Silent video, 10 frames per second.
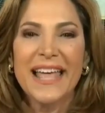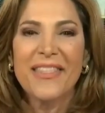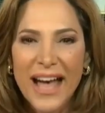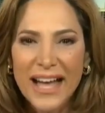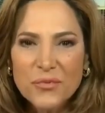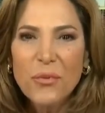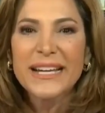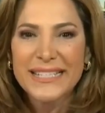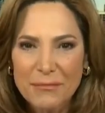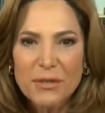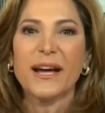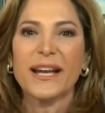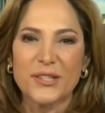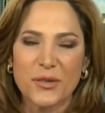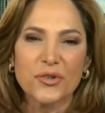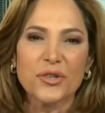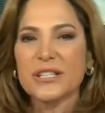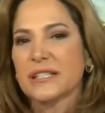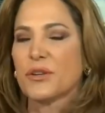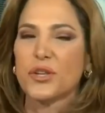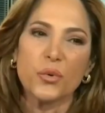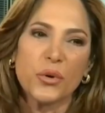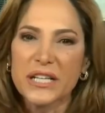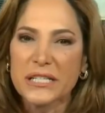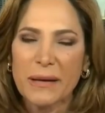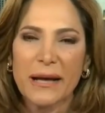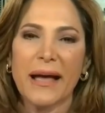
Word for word: That's why democratic socialism, and you were ex uh,